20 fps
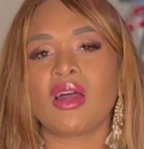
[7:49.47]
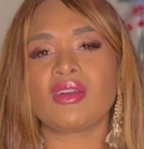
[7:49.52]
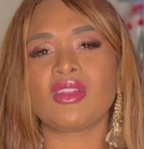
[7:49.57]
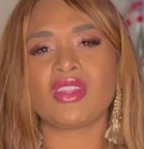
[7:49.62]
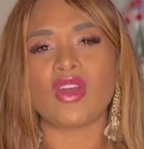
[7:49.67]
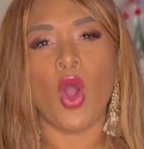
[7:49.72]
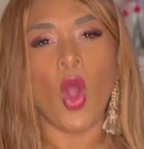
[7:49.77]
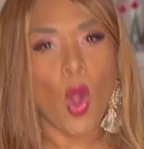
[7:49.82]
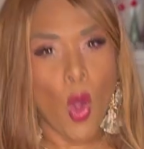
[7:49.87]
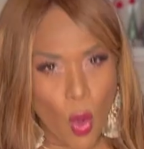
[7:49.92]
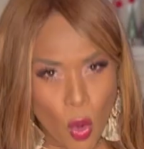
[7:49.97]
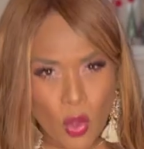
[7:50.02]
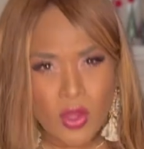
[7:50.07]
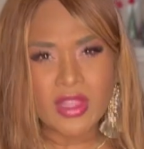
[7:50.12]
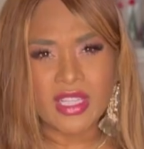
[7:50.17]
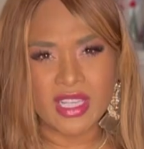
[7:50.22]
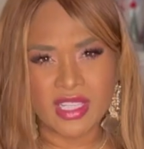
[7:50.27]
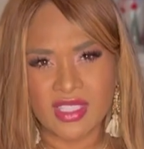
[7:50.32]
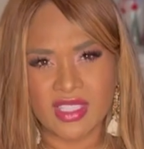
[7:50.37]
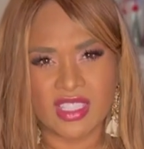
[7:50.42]

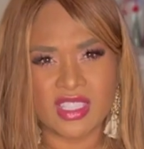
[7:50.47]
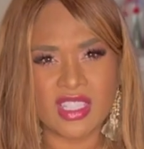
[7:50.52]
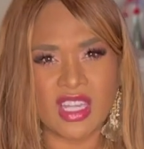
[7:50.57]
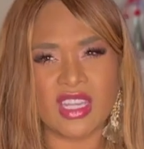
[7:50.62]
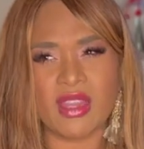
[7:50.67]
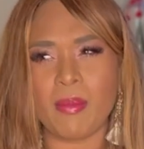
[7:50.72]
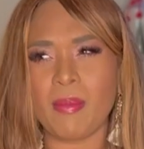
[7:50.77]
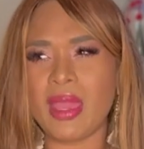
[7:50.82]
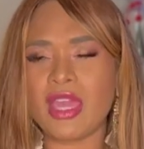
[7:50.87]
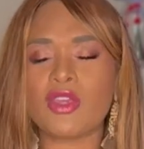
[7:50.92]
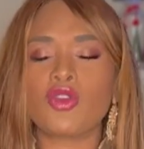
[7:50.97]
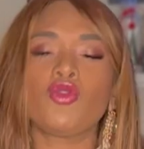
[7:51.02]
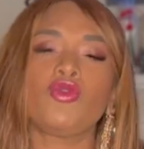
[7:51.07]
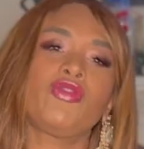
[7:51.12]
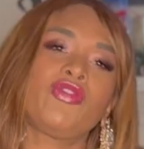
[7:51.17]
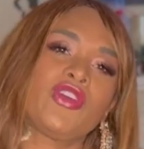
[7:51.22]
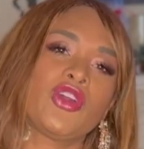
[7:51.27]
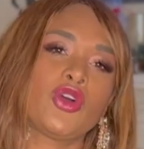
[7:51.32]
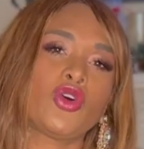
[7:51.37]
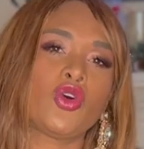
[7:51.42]
wholeness. It's going to make you
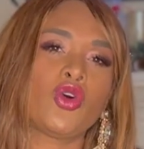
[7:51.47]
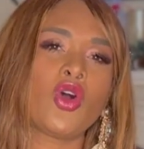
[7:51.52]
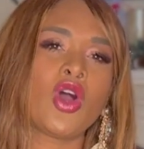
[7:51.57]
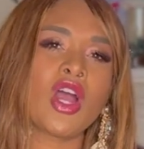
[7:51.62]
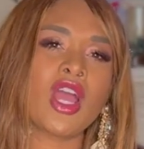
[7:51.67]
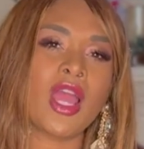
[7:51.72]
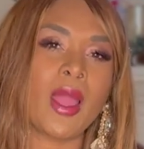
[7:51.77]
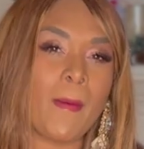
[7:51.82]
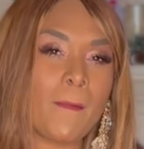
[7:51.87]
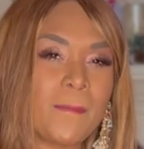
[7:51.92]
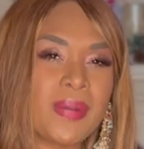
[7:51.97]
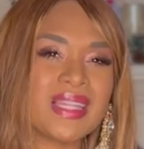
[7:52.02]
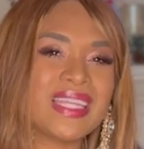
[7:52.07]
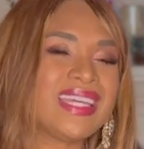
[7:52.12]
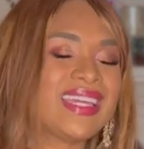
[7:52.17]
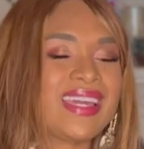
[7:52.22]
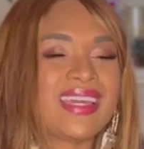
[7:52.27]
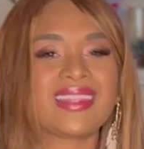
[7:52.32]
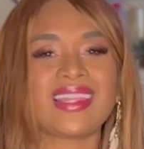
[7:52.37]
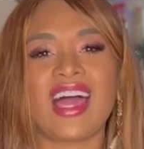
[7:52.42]
feel complete
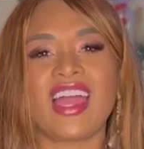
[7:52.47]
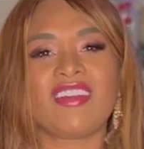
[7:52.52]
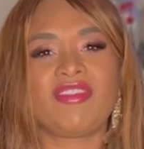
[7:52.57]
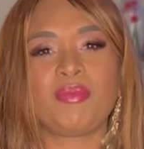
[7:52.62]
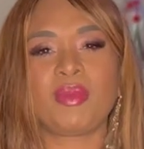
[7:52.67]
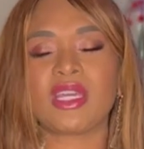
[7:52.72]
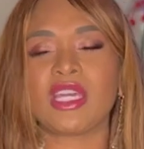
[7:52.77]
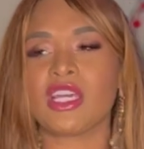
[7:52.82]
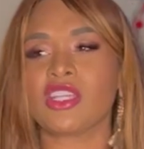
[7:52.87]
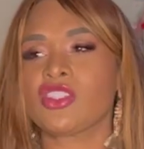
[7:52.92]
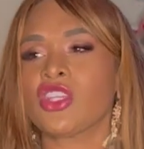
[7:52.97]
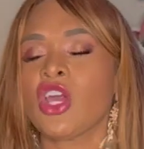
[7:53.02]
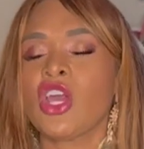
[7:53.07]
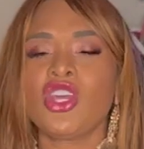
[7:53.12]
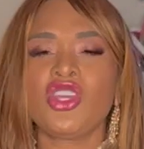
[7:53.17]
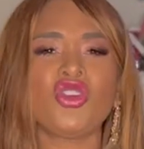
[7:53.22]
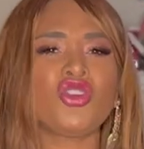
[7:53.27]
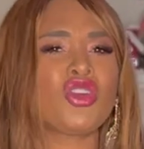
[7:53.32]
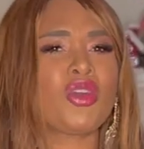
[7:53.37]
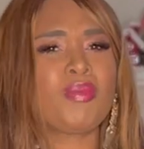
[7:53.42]
in life, because
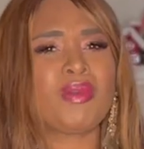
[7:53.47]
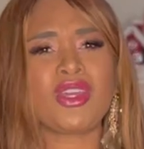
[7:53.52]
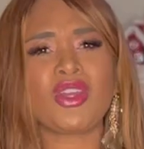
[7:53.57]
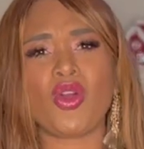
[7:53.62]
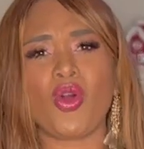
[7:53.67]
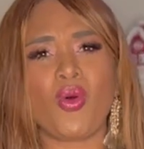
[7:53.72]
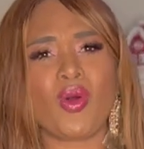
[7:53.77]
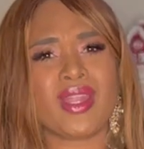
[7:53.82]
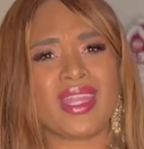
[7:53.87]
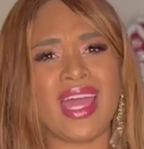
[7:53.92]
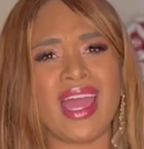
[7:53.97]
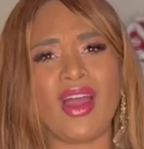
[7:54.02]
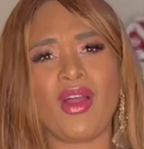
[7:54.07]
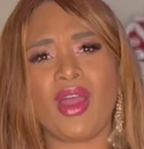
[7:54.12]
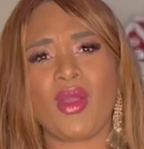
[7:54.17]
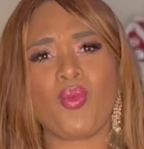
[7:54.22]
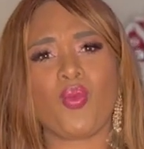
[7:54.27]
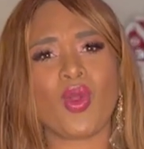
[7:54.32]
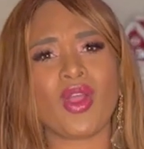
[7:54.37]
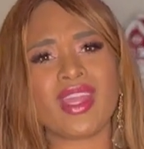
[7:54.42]
you could be going out
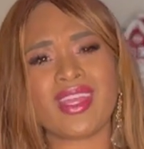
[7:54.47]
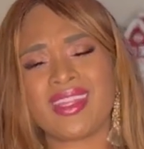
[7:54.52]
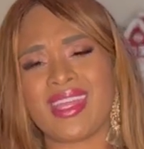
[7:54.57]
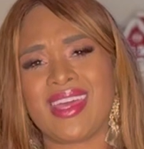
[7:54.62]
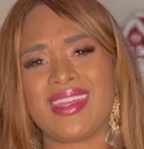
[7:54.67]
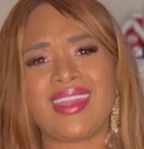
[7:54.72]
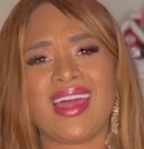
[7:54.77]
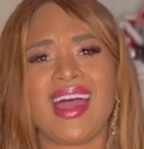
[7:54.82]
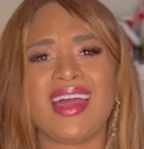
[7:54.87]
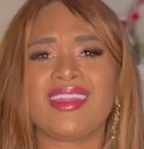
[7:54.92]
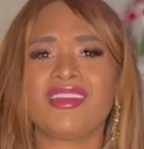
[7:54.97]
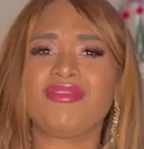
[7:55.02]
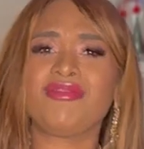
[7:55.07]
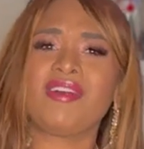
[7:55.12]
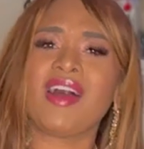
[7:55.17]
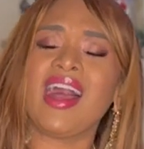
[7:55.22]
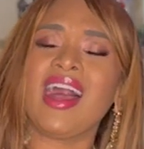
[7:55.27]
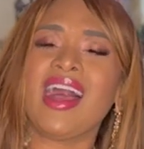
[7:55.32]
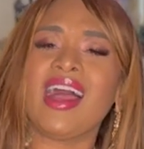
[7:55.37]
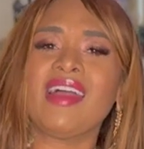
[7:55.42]
and working that 9 to
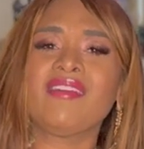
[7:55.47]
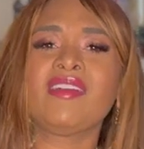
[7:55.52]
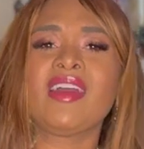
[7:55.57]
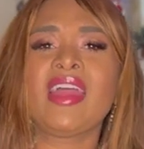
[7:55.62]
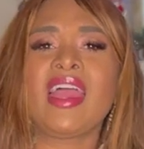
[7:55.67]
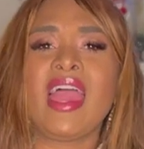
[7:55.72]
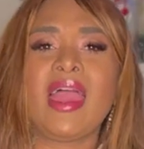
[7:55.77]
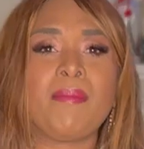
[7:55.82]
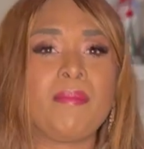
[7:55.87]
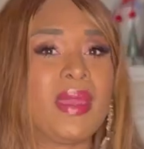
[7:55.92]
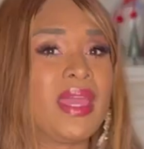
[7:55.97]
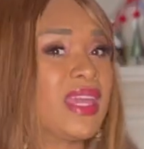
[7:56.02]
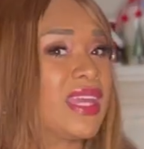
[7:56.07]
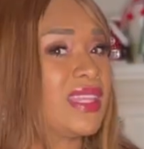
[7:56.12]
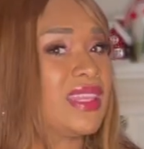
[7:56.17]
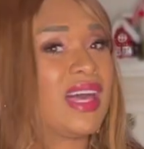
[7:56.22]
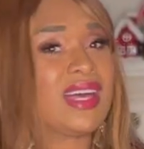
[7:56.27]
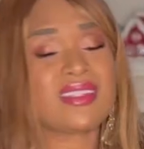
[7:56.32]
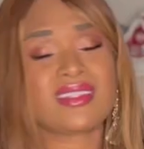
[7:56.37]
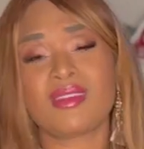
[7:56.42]
5 and making
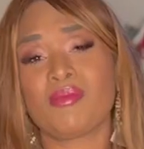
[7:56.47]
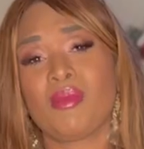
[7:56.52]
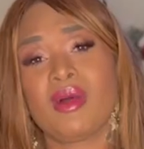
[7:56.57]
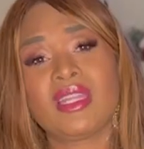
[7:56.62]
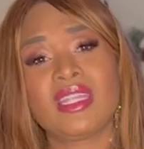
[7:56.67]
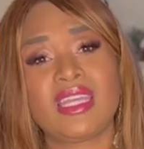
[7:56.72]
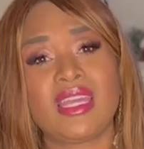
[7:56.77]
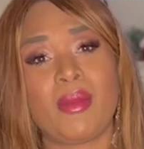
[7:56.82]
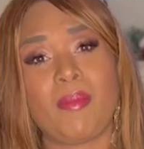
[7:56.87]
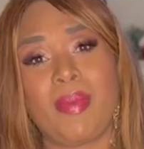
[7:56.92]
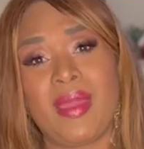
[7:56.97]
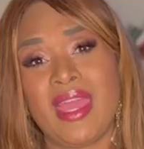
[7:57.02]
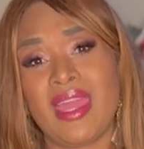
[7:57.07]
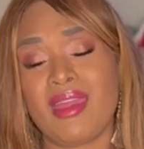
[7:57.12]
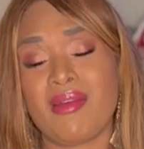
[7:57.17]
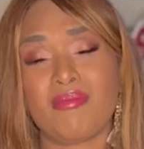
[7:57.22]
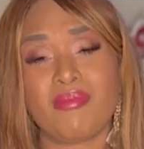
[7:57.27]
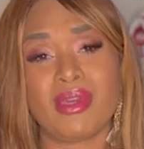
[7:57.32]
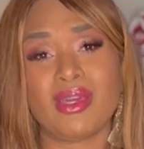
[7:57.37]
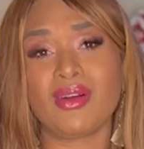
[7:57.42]
lots of money and
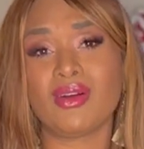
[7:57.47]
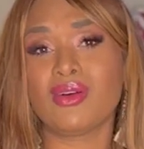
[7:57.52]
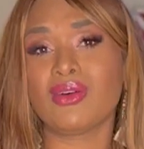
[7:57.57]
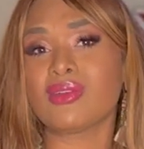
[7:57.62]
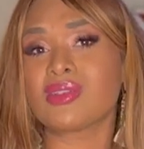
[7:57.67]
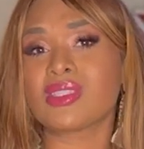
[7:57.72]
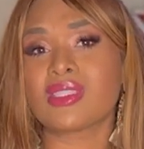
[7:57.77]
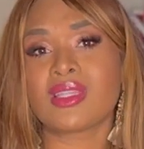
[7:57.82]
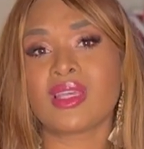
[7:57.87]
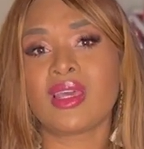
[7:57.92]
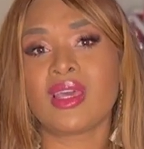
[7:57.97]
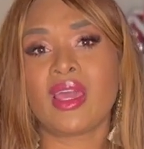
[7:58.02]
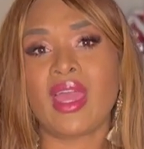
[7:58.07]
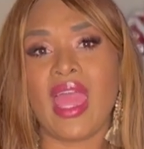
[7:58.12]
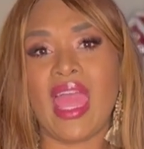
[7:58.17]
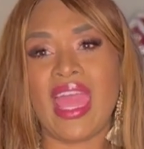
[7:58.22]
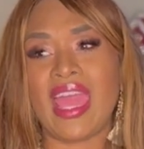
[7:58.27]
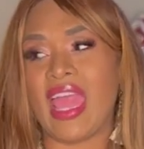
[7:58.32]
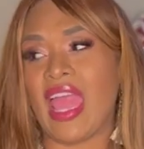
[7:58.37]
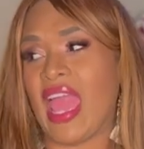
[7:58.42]
paying bills
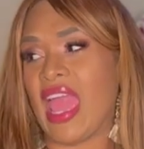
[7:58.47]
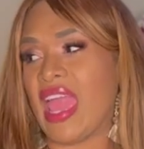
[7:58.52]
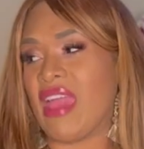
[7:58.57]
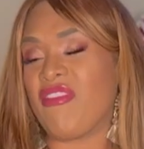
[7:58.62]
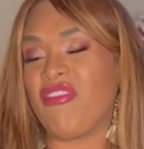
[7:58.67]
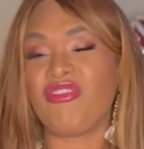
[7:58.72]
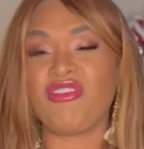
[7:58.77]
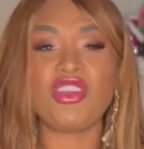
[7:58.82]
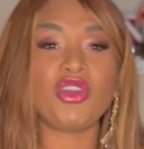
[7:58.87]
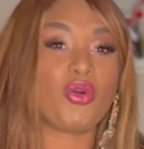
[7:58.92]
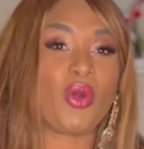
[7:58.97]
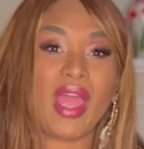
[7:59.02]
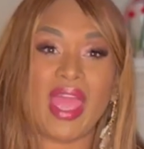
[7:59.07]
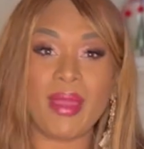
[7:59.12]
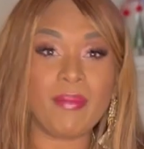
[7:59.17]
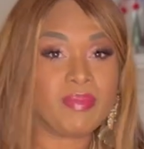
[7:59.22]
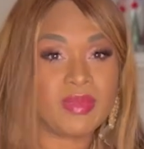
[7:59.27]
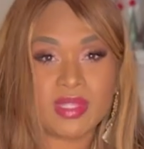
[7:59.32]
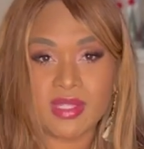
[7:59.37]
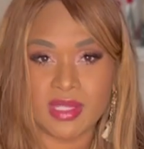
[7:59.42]
and feel
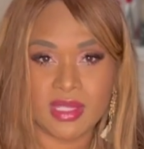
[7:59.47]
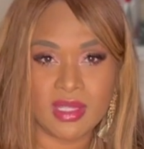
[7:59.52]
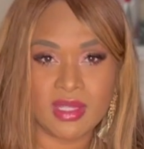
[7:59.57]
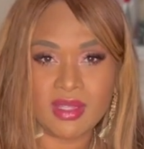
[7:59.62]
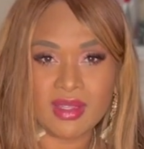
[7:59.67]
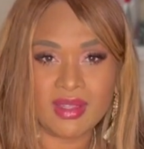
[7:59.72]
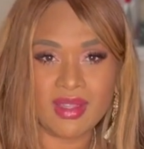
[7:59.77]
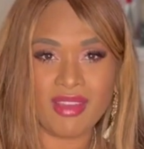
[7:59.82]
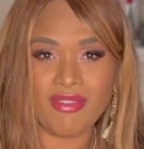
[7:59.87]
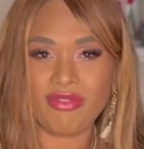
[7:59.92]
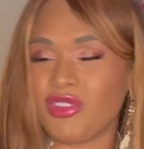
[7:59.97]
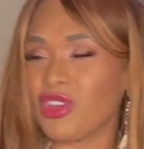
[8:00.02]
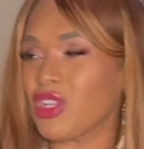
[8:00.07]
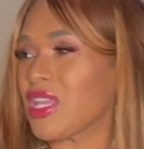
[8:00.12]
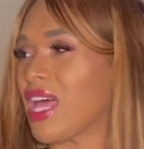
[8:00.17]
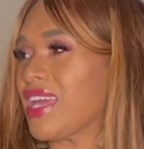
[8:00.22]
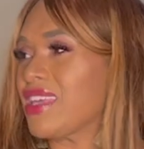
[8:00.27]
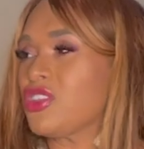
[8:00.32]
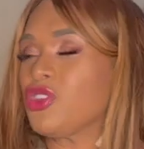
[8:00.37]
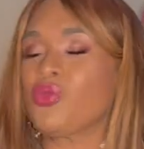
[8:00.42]
empty and
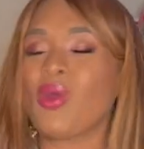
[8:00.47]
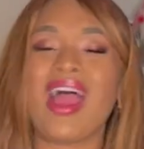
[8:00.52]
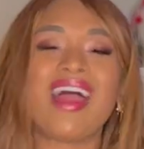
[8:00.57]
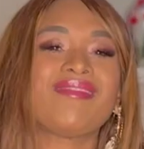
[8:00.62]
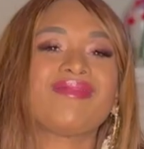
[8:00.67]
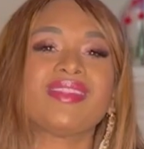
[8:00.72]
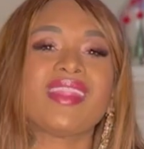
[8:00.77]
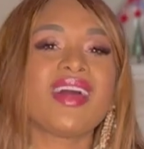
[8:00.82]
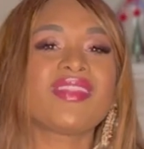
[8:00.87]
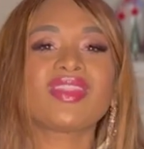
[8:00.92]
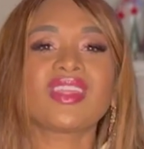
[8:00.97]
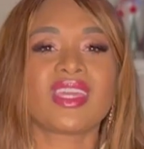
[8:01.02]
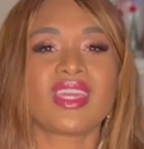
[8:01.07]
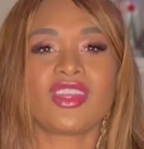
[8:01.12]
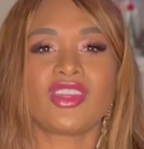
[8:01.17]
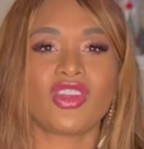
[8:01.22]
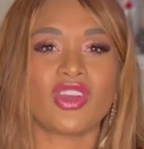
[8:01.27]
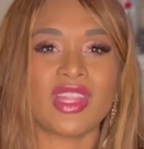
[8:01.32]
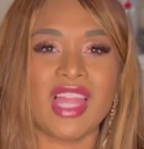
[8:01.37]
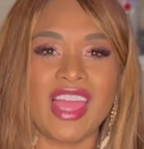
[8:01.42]
like you have nothing in
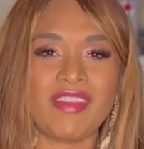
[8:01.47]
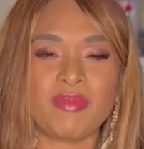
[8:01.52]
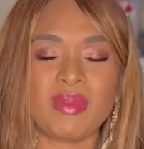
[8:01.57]
your life.